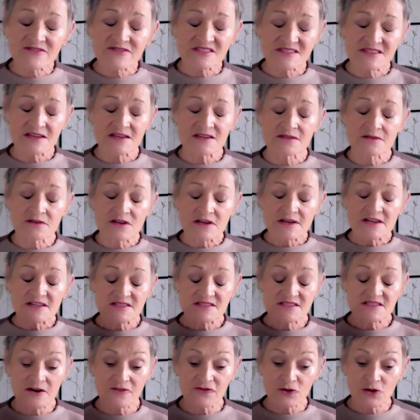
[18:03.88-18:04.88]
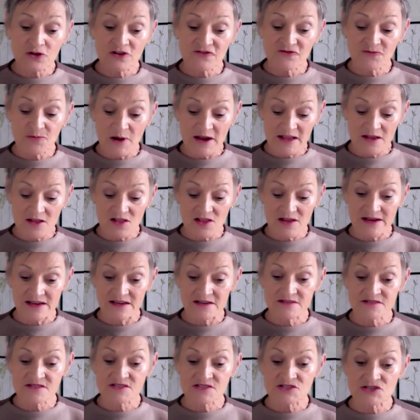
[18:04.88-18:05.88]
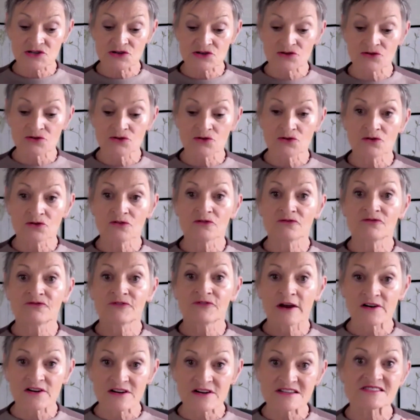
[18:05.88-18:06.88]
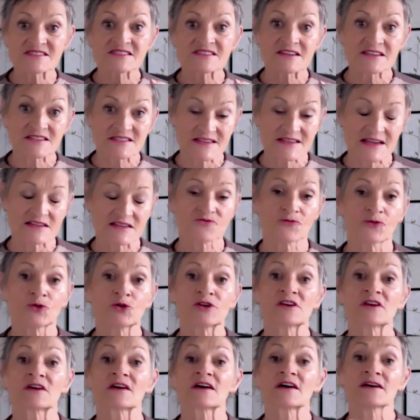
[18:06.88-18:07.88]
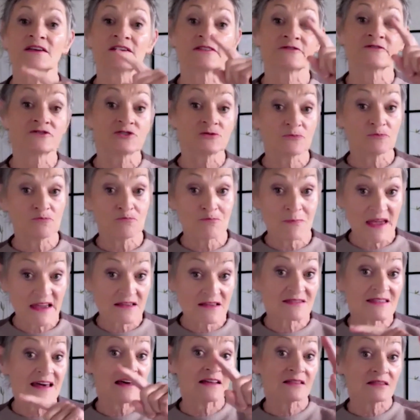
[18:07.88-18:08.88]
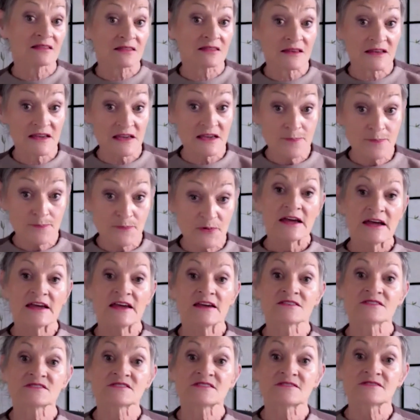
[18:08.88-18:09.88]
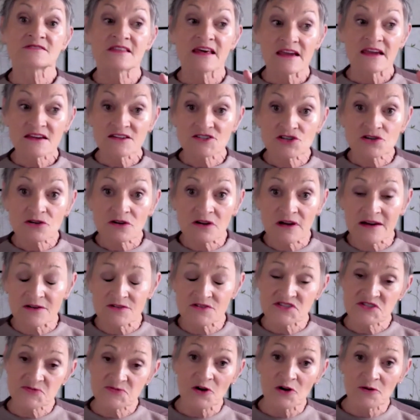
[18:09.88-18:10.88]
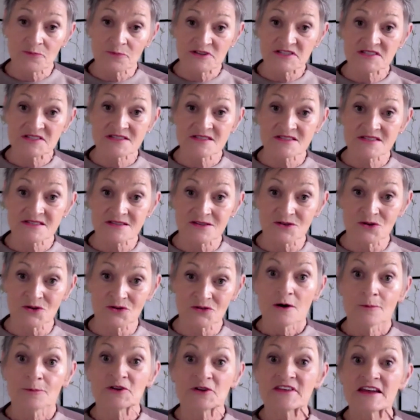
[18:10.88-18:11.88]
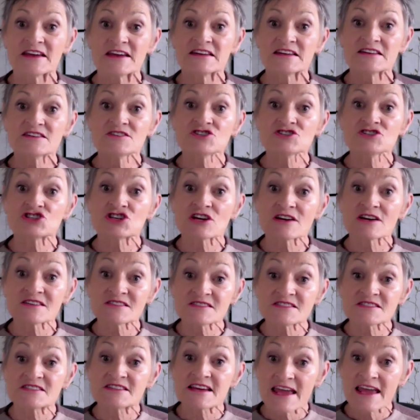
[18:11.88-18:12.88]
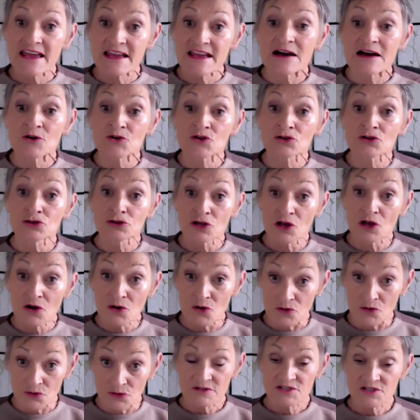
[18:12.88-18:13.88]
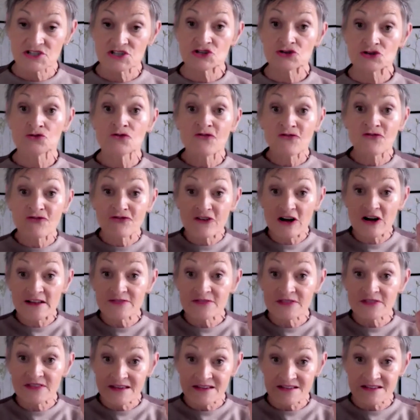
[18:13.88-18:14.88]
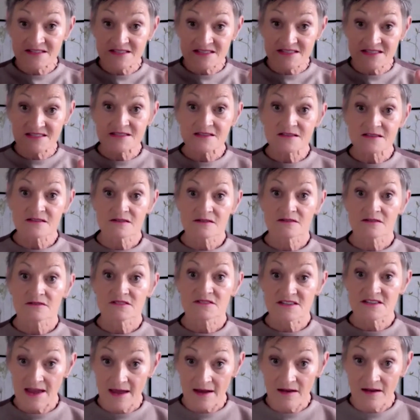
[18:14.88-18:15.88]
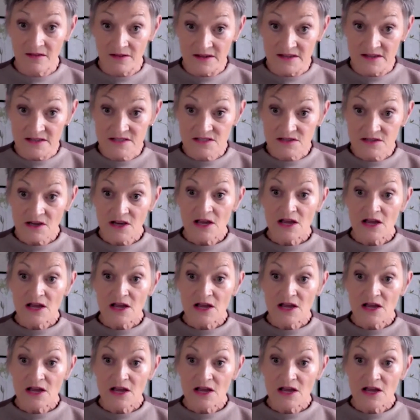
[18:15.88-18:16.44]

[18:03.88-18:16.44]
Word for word: seen several of my clients do very successfully to kind of make that leap is they took out a small business loan, but they didn't just take out a loan to fund this talent.